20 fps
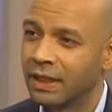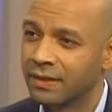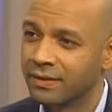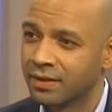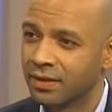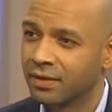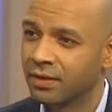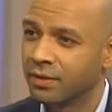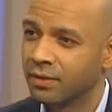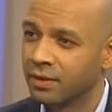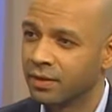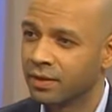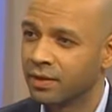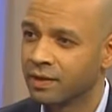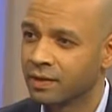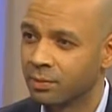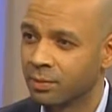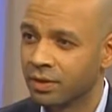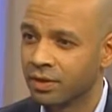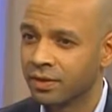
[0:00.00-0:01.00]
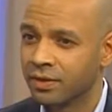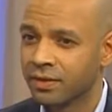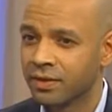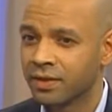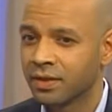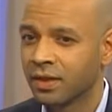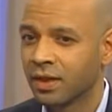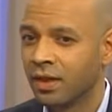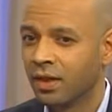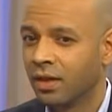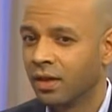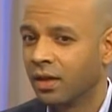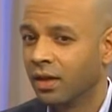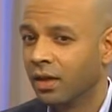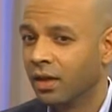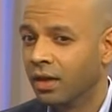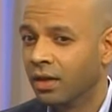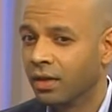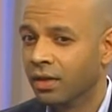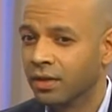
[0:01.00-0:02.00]
pains that they experience.
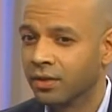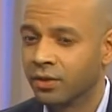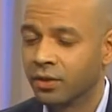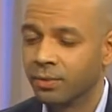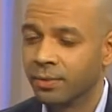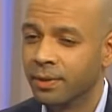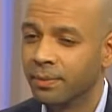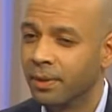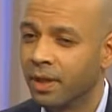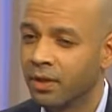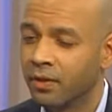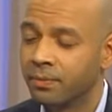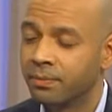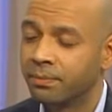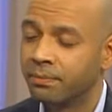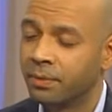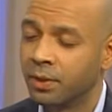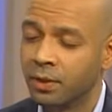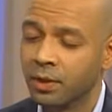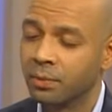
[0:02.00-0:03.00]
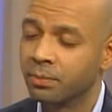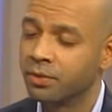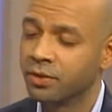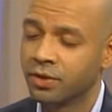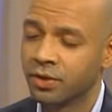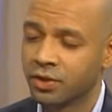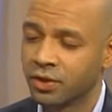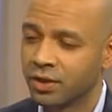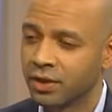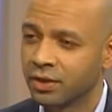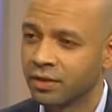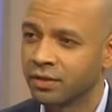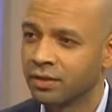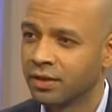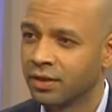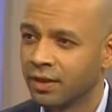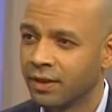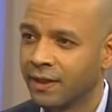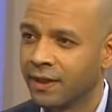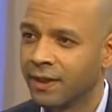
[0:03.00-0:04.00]
It could be a matter of pillow positioning.
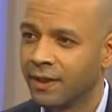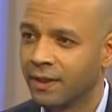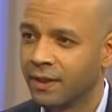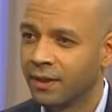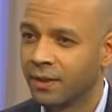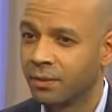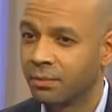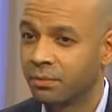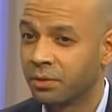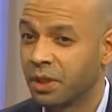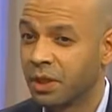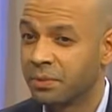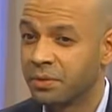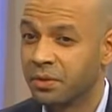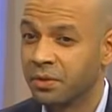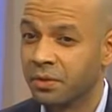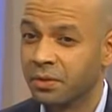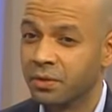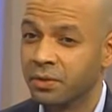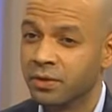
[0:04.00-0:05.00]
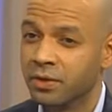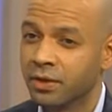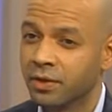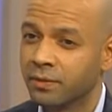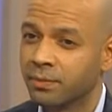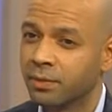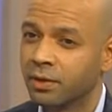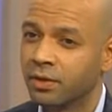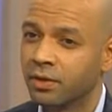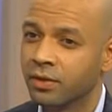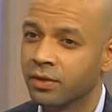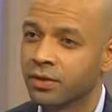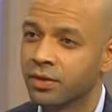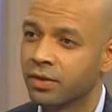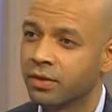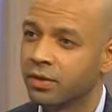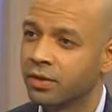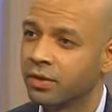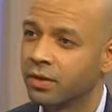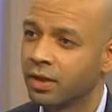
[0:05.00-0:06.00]
Perhaps you don't use enough
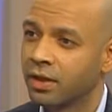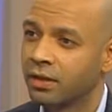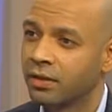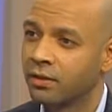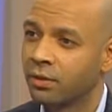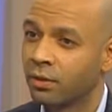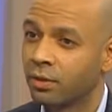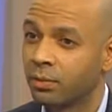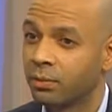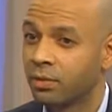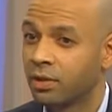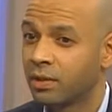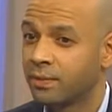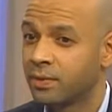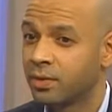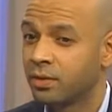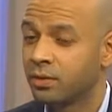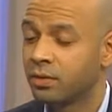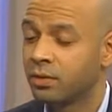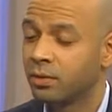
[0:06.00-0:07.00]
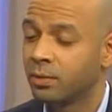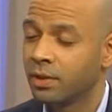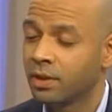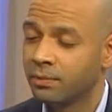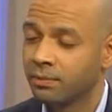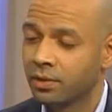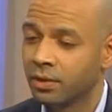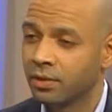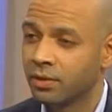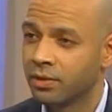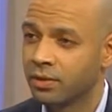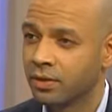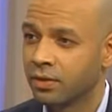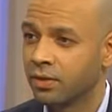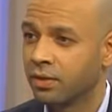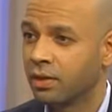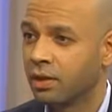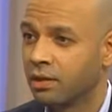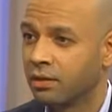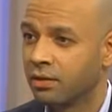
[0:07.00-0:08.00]
pillows under your head, or perhaps you use too many pillows
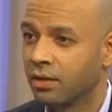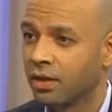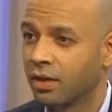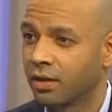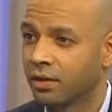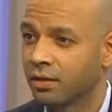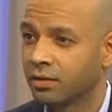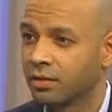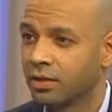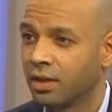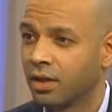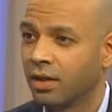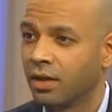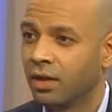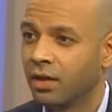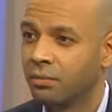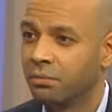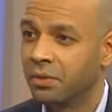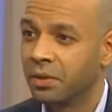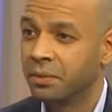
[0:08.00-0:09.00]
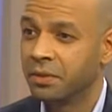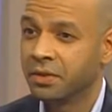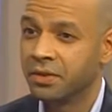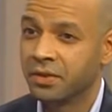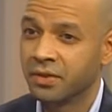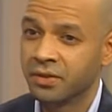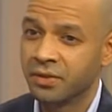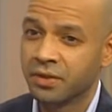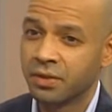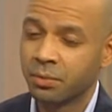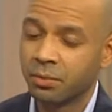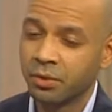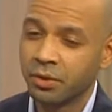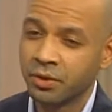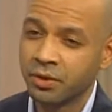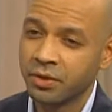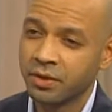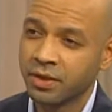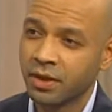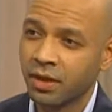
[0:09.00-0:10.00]
under your head and neck. Maybe it doesn't
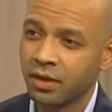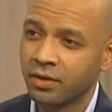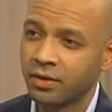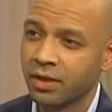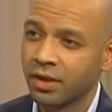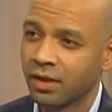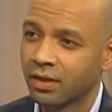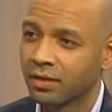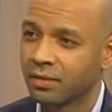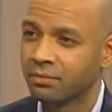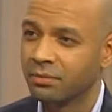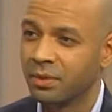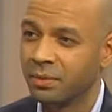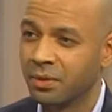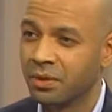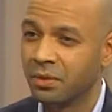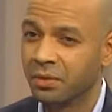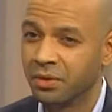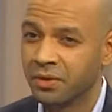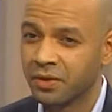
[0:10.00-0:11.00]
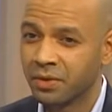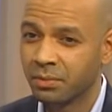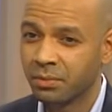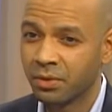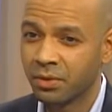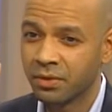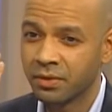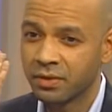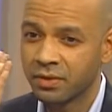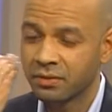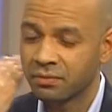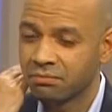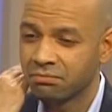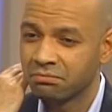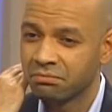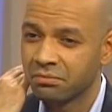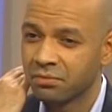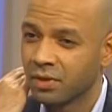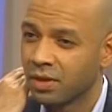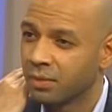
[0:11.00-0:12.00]
support your entire neck. Maybe it only supports
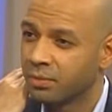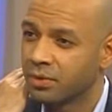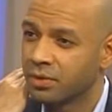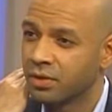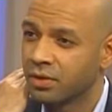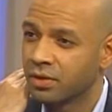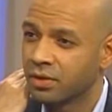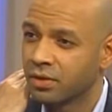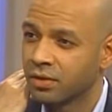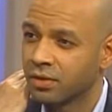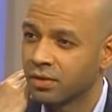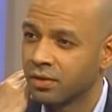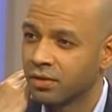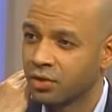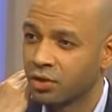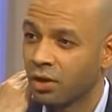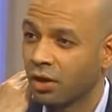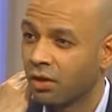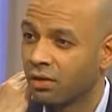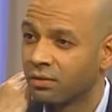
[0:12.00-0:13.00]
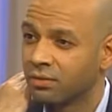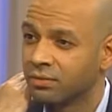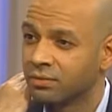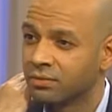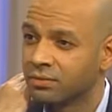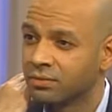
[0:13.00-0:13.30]
up to your jaw,